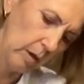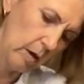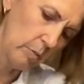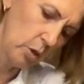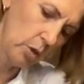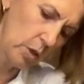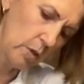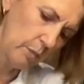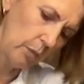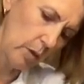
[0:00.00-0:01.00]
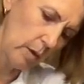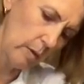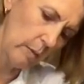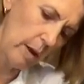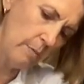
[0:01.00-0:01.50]
I'm just going to
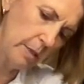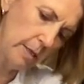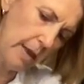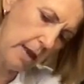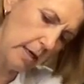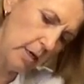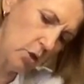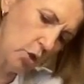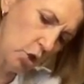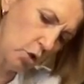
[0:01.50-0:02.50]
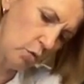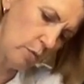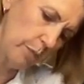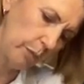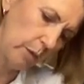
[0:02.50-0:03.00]
empty that into
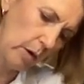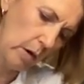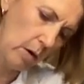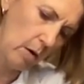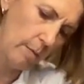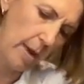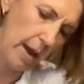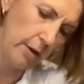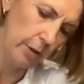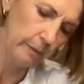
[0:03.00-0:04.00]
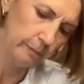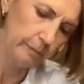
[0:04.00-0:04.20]
our batter.